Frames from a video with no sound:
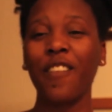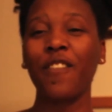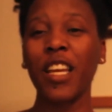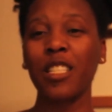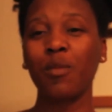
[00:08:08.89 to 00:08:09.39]

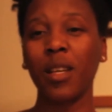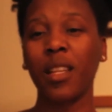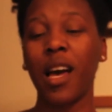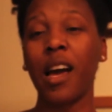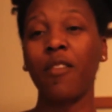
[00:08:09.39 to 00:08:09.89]
Facebook
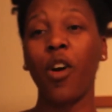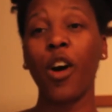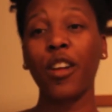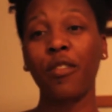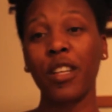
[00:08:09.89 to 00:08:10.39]
Live
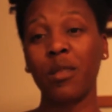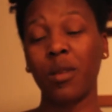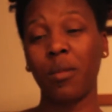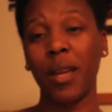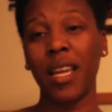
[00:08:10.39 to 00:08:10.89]
on our
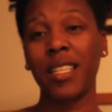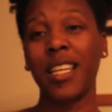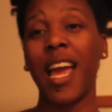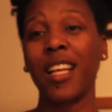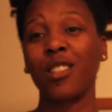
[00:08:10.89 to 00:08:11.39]
Facebook page
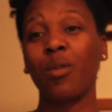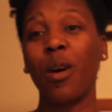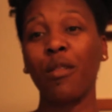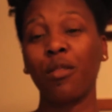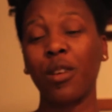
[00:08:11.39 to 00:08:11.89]
at
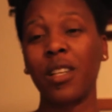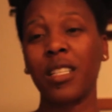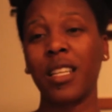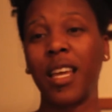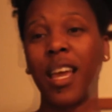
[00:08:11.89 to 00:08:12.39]
12:30
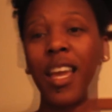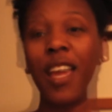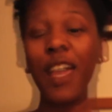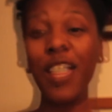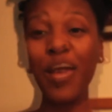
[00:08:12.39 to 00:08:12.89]
today.
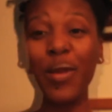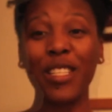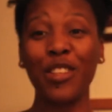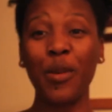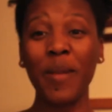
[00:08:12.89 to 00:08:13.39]
If for some
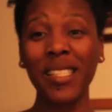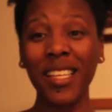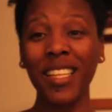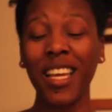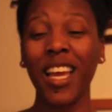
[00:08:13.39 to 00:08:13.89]
reason you miss
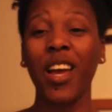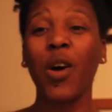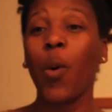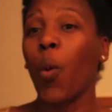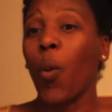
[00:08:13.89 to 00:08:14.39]
it,
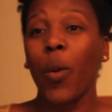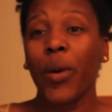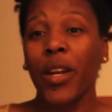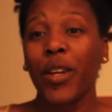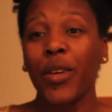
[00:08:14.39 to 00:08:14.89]
what
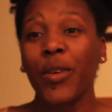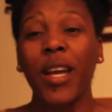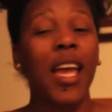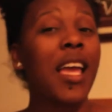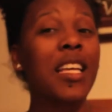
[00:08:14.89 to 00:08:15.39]
we're going to do
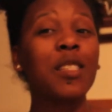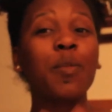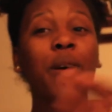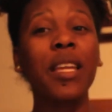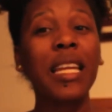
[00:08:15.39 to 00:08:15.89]
is
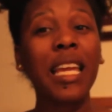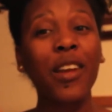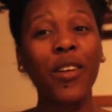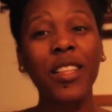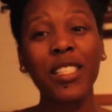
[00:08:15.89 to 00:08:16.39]
put it
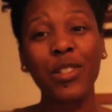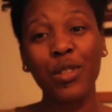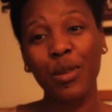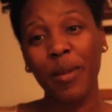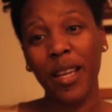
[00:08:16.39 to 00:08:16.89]
here on this
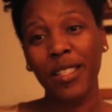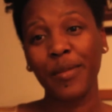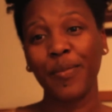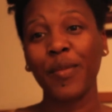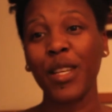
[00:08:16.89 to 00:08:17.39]
YouTube page.